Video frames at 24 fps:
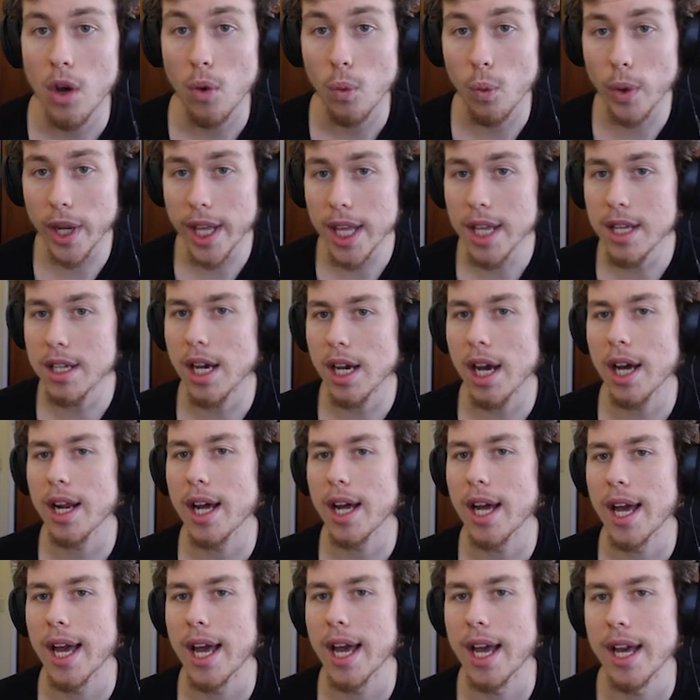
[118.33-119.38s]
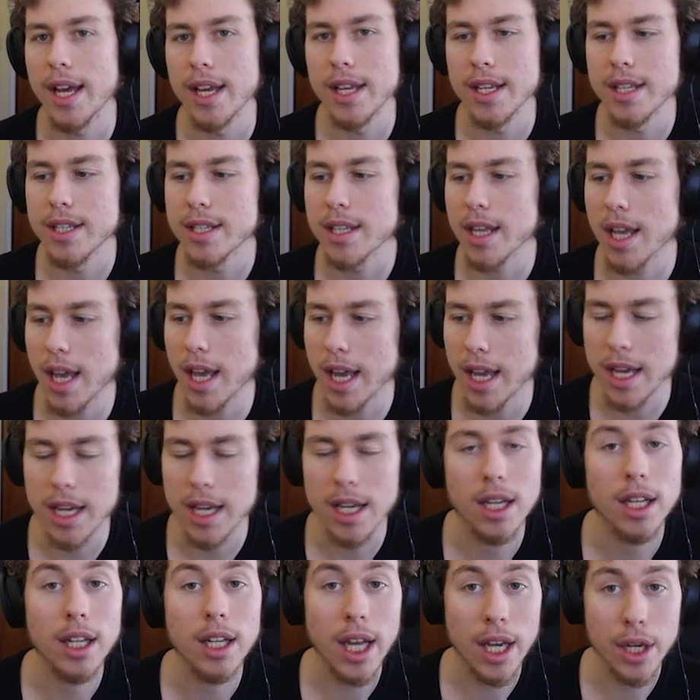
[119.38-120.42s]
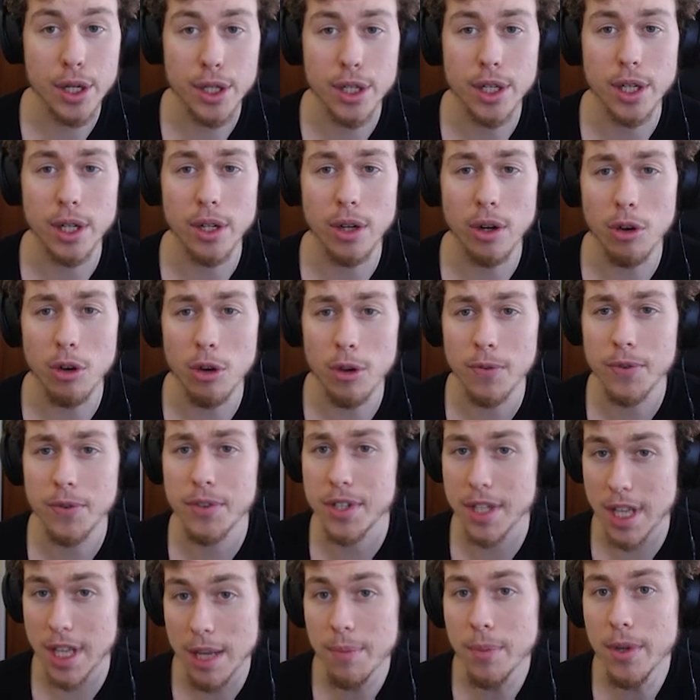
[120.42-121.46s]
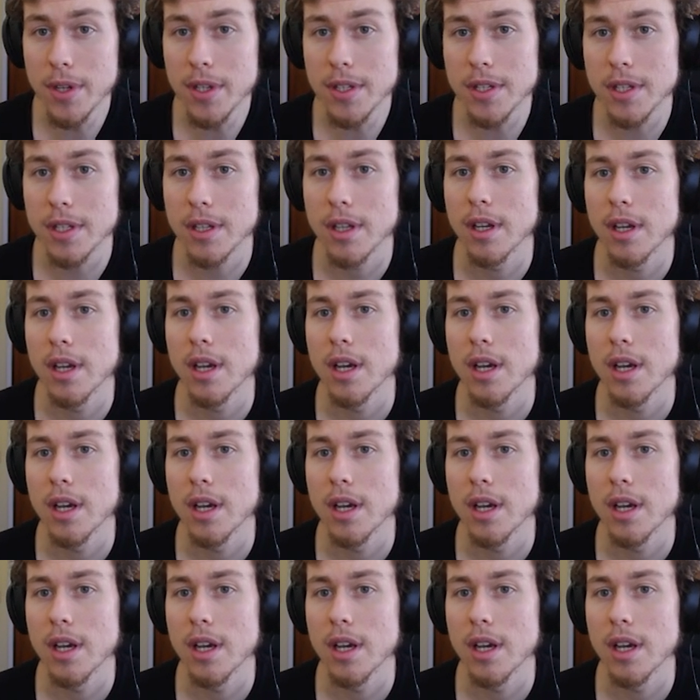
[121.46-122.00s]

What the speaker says: Wikidata has a collection of schemas